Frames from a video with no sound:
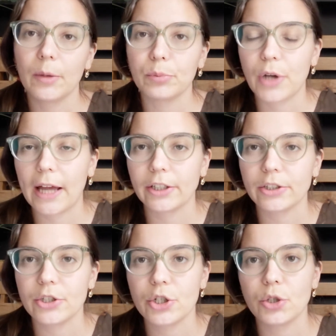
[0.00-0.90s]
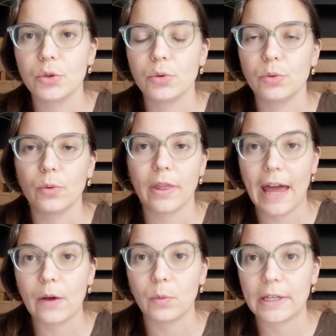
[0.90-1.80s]
prior to
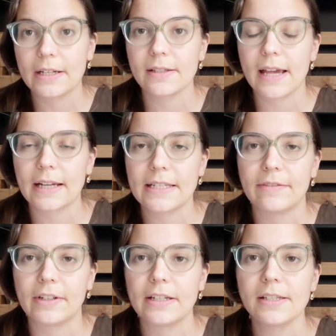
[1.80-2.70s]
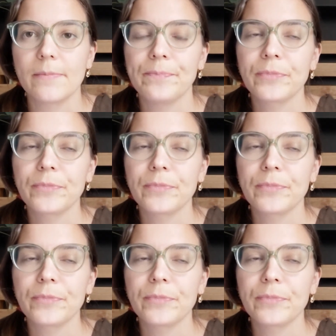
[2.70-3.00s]
that week's activities.